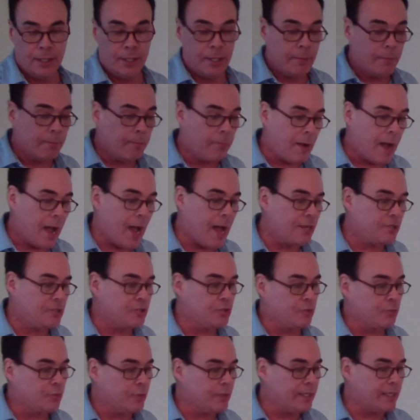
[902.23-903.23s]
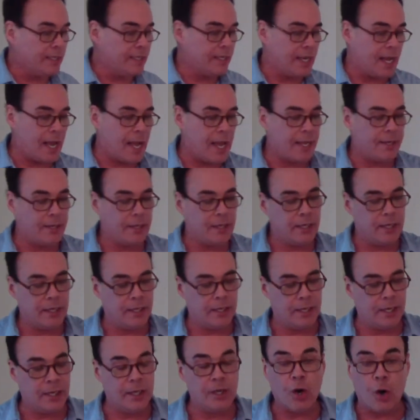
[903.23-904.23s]
bonds are really not
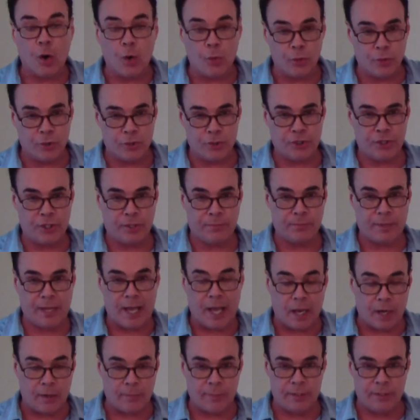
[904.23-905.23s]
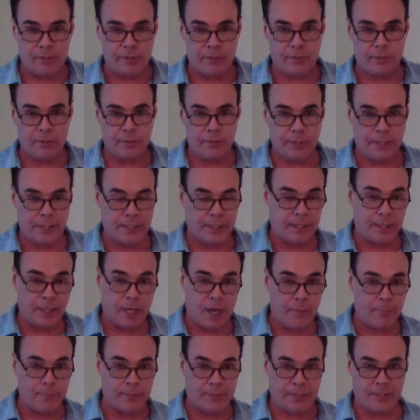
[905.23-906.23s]
an ownership element in a
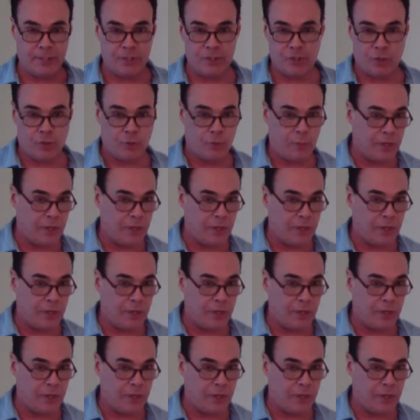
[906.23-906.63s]
company. So